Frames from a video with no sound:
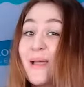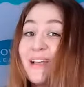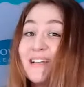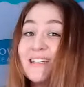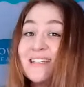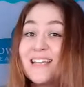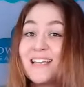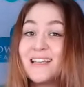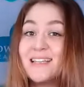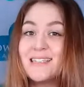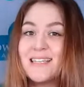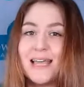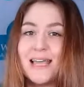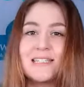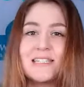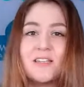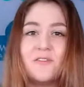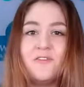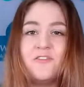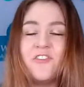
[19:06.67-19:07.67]
paintings
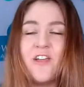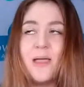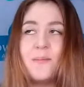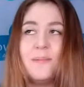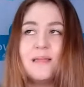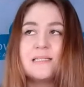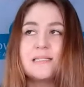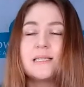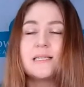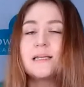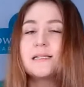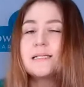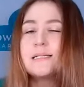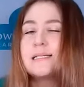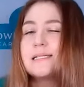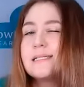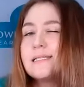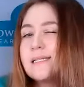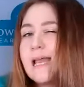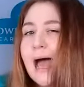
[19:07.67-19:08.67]
and some famous
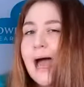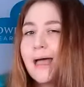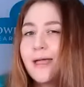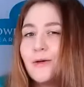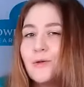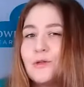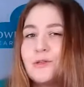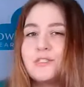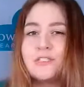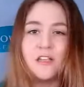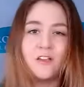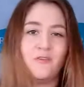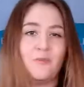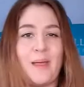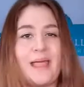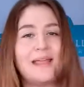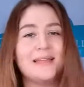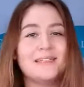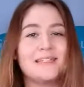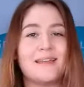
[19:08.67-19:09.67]
styles of
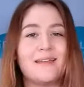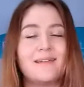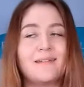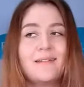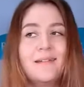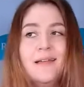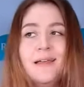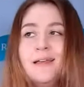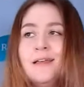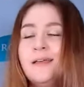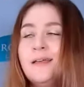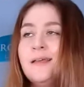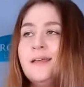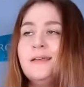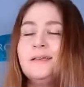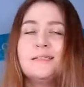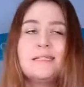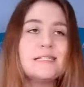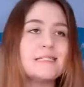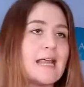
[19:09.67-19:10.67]
painting.
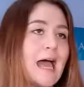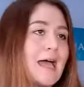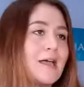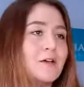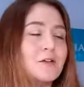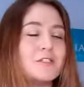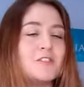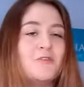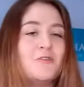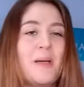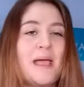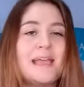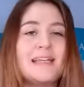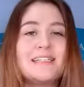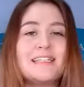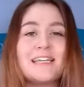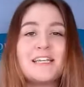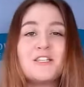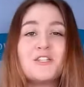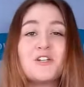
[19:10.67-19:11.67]
Styles of
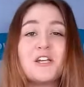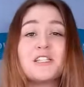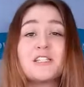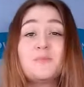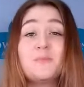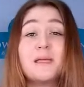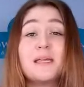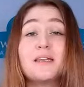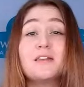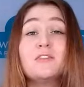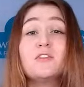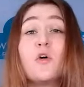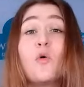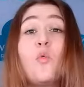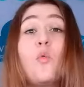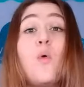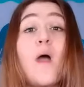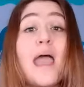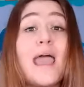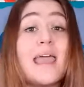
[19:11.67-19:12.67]
painting just mean the
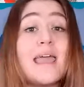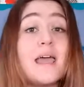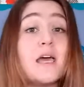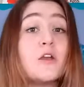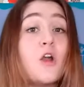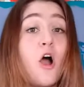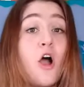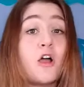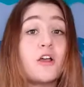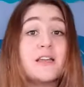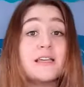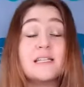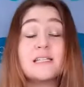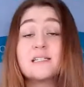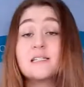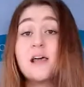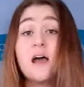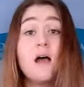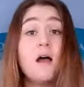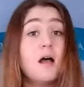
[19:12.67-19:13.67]
way an
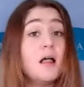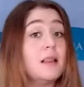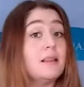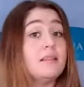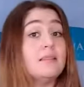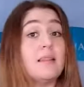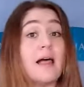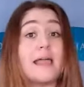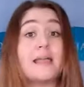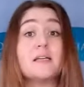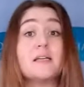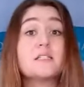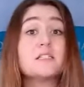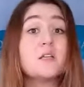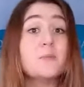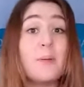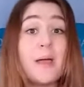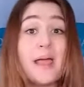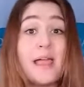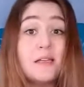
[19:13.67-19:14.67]
artist likes
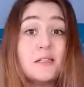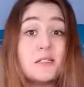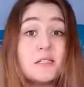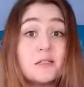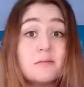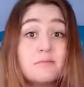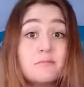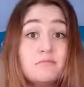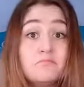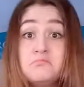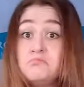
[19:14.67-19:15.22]
to paint.